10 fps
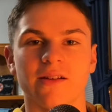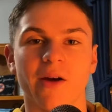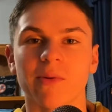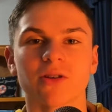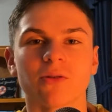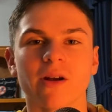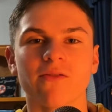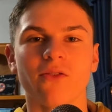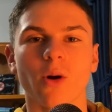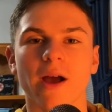Number
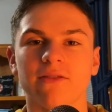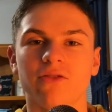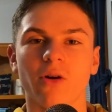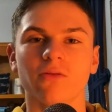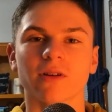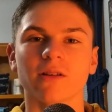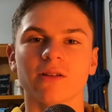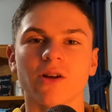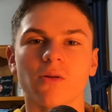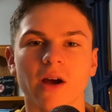24, I don't
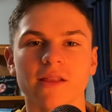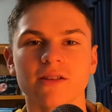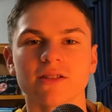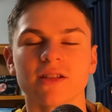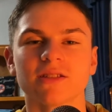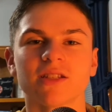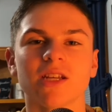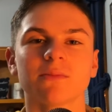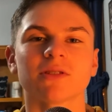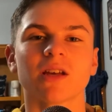really know why this is this
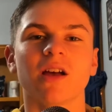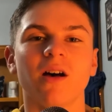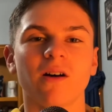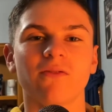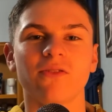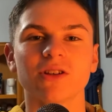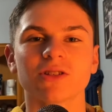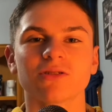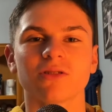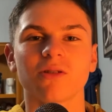team's
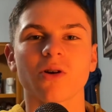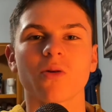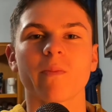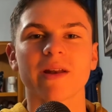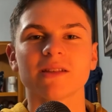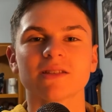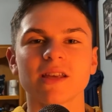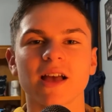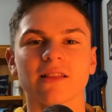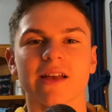official logo, but it's
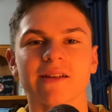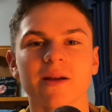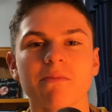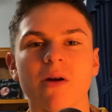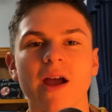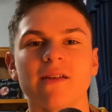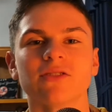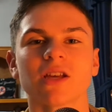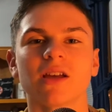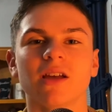the Atlanta Braves.